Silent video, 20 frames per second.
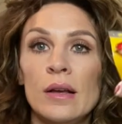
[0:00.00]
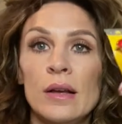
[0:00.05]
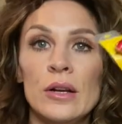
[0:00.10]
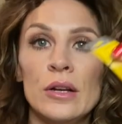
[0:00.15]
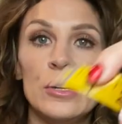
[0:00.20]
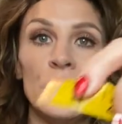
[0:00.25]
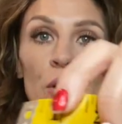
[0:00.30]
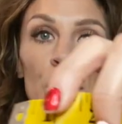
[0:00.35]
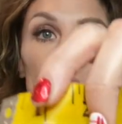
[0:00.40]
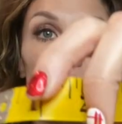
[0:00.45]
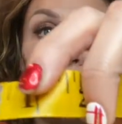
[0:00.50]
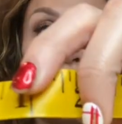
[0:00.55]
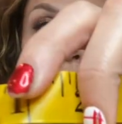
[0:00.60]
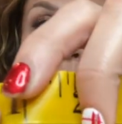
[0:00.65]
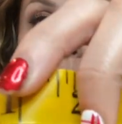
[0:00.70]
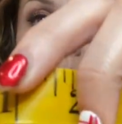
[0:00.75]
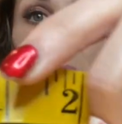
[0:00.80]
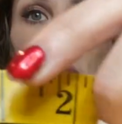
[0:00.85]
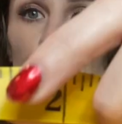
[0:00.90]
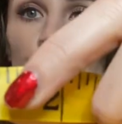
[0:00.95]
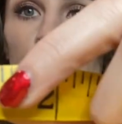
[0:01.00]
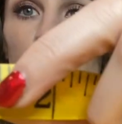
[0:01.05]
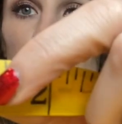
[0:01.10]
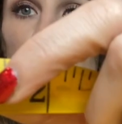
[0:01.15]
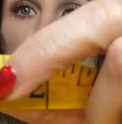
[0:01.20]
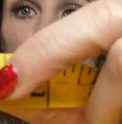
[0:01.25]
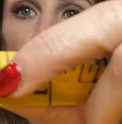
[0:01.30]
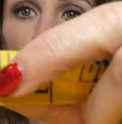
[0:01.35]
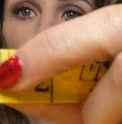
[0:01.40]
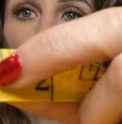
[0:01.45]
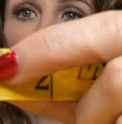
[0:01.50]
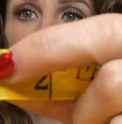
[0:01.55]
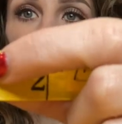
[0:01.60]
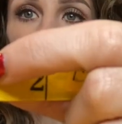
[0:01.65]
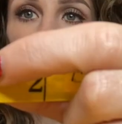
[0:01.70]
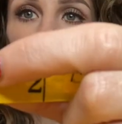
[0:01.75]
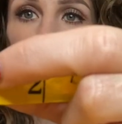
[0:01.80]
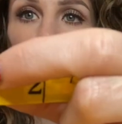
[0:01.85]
go to my sewing machine and I